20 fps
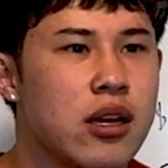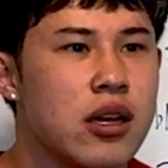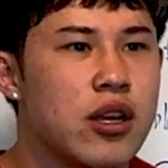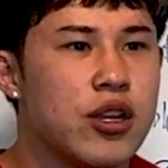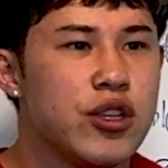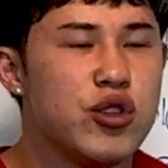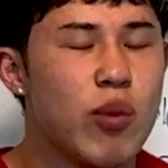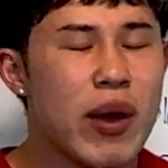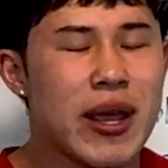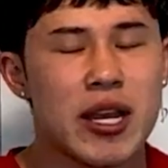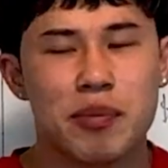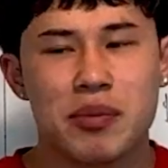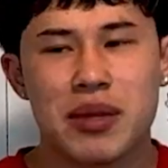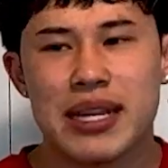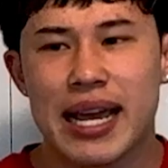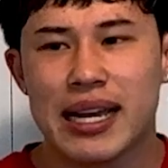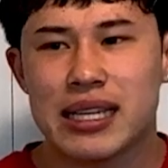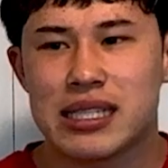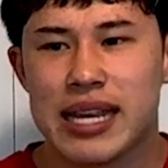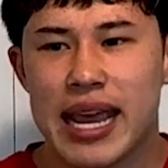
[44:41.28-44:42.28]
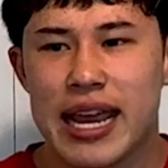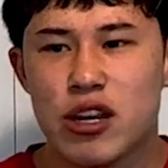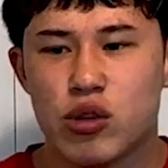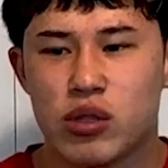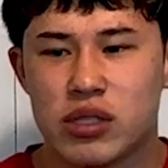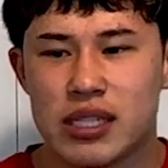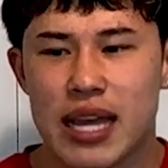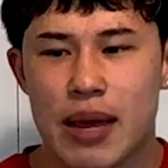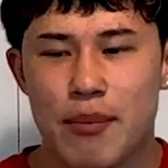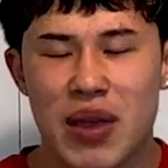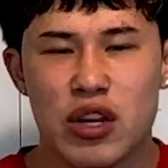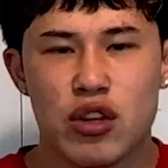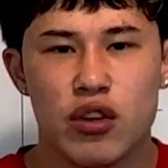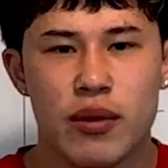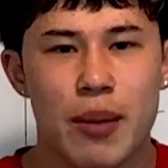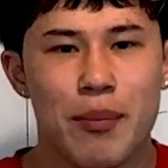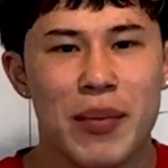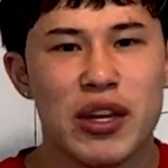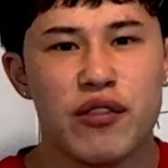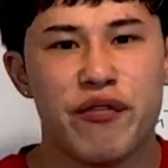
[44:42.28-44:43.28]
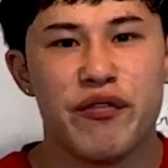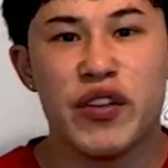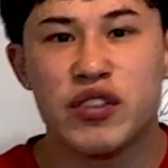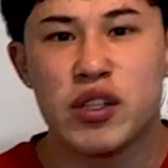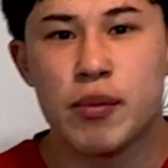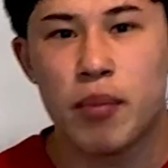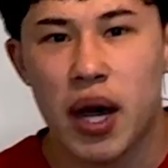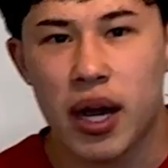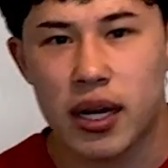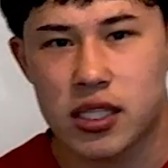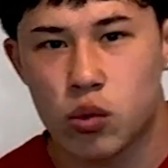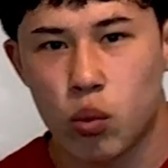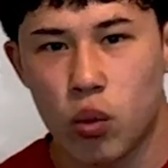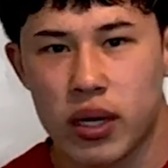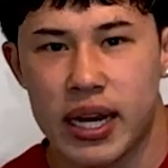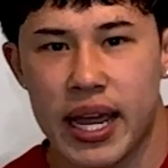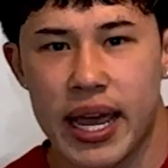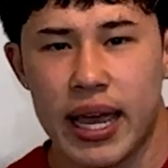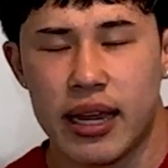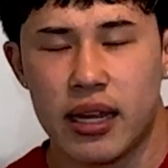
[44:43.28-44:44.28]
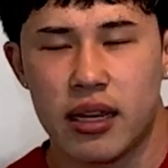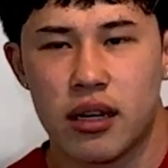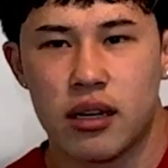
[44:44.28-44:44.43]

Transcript: You wake up the next day and you see that making $50 in one day.